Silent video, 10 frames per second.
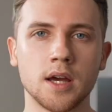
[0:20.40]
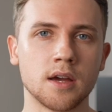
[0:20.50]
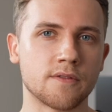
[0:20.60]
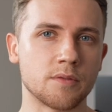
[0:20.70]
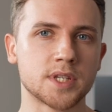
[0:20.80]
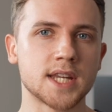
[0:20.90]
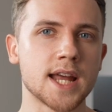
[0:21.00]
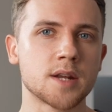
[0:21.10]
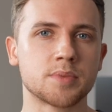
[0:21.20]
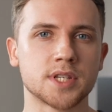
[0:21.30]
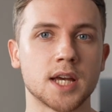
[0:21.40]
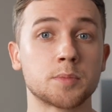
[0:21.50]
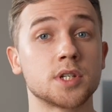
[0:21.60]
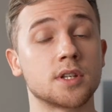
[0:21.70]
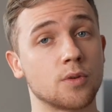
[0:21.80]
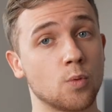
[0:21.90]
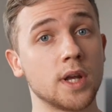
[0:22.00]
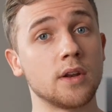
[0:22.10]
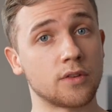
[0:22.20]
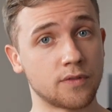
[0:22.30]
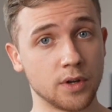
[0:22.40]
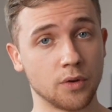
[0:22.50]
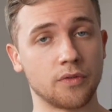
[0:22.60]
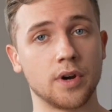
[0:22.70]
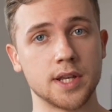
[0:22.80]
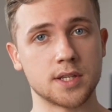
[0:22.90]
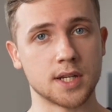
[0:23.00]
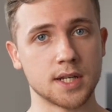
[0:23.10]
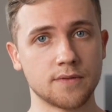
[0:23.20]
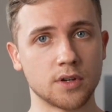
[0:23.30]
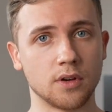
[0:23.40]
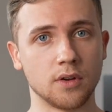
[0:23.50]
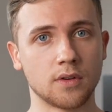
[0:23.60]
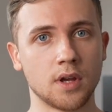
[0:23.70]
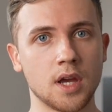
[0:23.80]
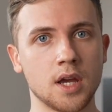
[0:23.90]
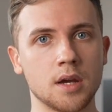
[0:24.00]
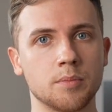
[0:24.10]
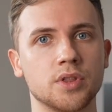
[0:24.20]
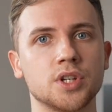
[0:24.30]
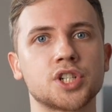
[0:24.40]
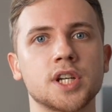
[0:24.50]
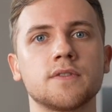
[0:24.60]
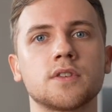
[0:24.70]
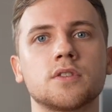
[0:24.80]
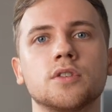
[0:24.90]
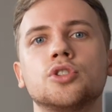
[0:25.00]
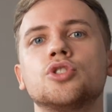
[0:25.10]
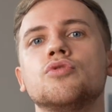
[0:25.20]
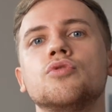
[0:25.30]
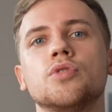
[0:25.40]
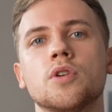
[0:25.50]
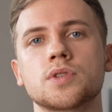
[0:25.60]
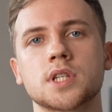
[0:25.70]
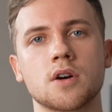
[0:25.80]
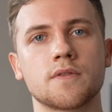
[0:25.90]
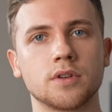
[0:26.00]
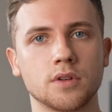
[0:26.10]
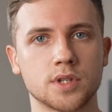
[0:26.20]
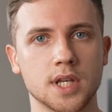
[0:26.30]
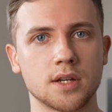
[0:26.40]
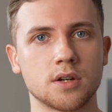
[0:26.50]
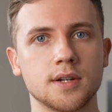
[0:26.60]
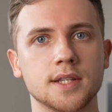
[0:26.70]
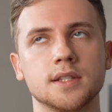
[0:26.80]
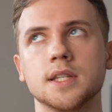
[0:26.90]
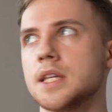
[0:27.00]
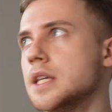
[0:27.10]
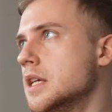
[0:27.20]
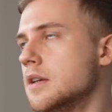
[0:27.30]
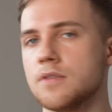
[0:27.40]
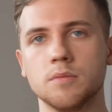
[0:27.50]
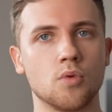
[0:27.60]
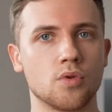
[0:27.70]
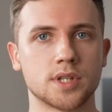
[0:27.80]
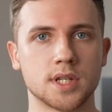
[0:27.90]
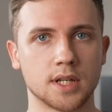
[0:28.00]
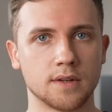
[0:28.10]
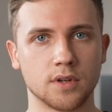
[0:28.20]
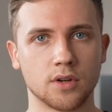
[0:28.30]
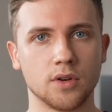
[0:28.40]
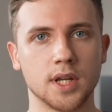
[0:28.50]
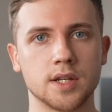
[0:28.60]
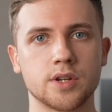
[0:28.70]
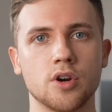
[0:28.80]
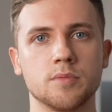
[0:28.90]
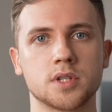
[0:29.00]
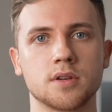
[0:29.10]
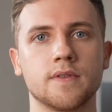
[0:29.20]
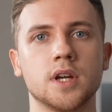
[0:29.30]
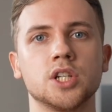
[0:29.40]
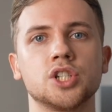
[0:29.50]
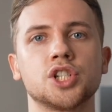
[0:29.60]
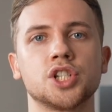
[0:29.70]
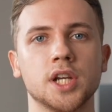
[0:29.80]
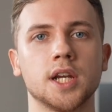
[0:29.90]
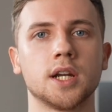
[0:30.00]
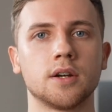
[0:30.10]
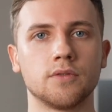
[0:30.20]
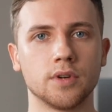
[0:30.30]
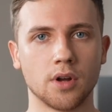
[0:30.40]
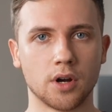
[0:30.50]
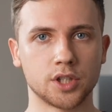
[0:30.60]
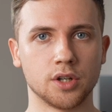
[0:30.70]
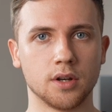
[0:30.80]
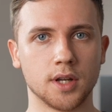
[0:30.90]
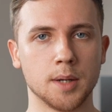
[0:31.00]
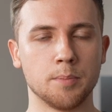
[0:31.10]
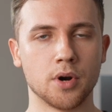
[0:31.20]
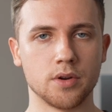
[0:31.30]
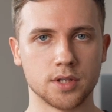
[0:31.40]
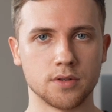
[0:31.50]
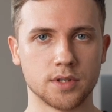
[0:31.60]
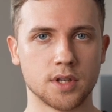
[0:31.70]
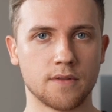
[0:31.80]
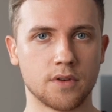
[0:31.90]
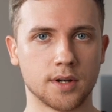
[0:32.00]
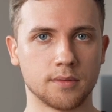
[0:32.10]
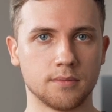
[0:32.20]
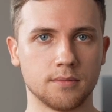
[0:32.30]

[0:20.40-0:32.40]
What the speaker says: From standard perception to the witness feels very significant, but the shift to true no self and no center is even more significant in terms of sheer reduction in personal suffering.